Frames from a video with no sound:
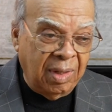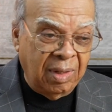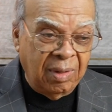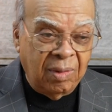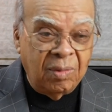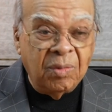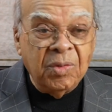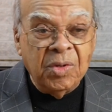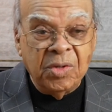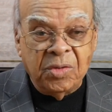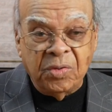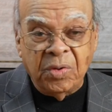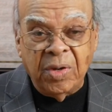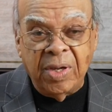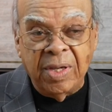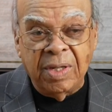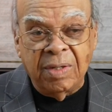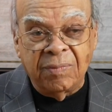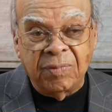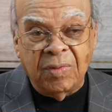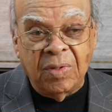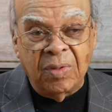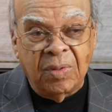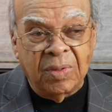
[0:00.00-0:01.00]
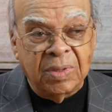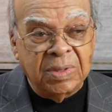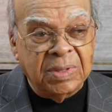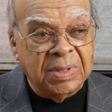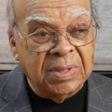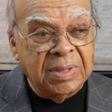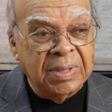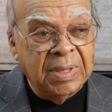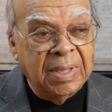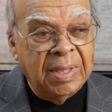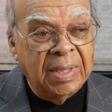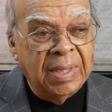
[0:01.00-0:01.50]
I, on the train, of
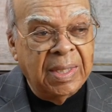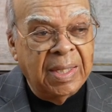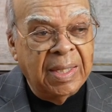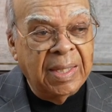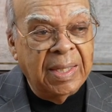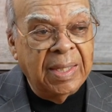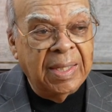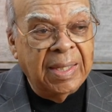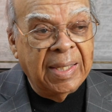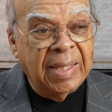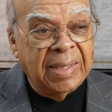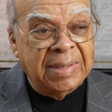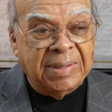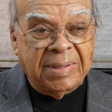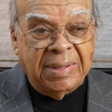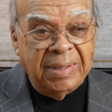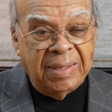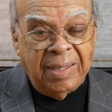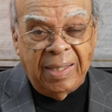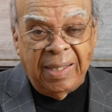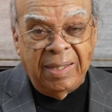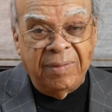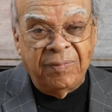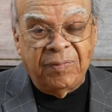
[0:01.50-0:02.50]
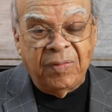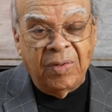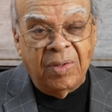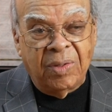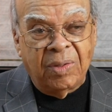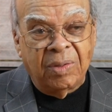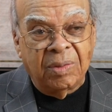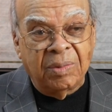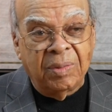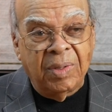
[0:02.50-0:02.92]
course. Mm -hmm. I still hadn't flown.